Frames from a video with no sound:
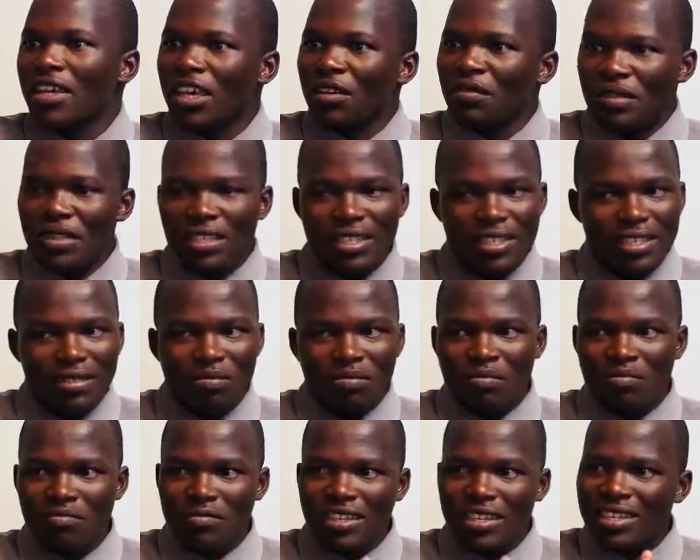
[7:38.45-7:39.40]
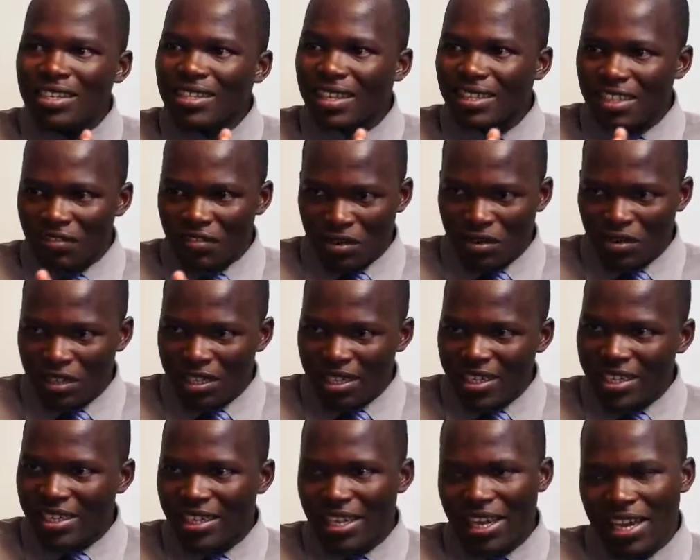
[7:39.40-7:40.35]
if it is less than
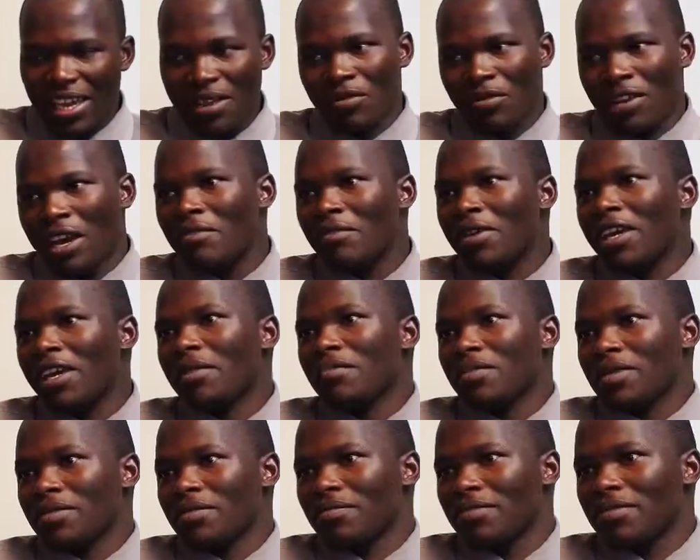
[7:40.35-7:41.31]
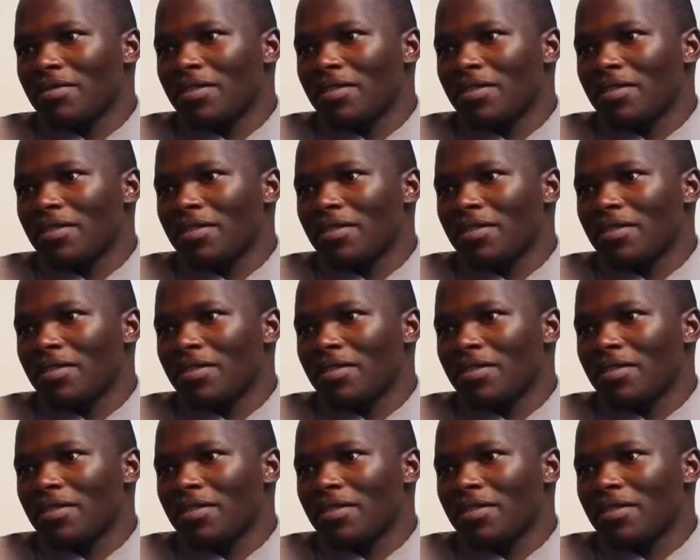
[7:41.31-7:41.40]
7.8, I'm happy.